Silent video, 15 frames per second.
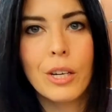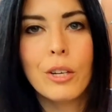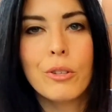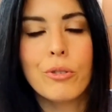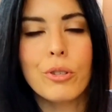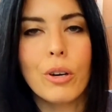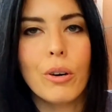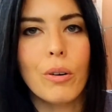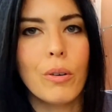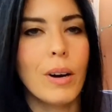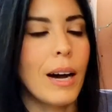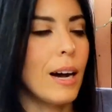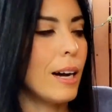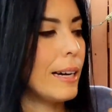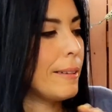So
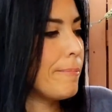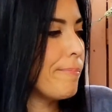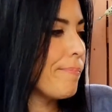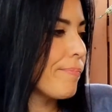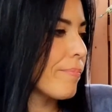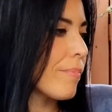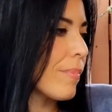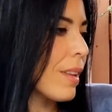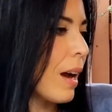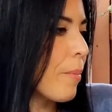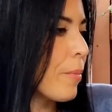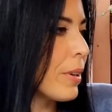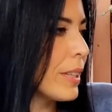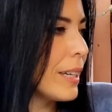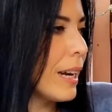I'm
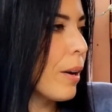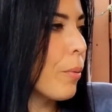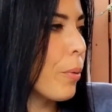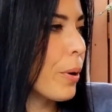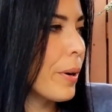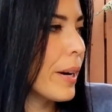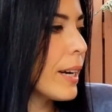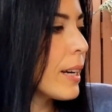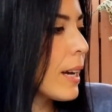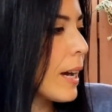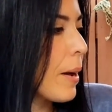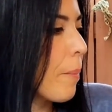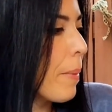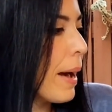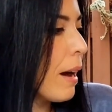really not worried
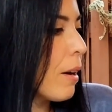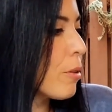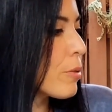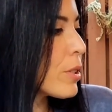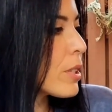about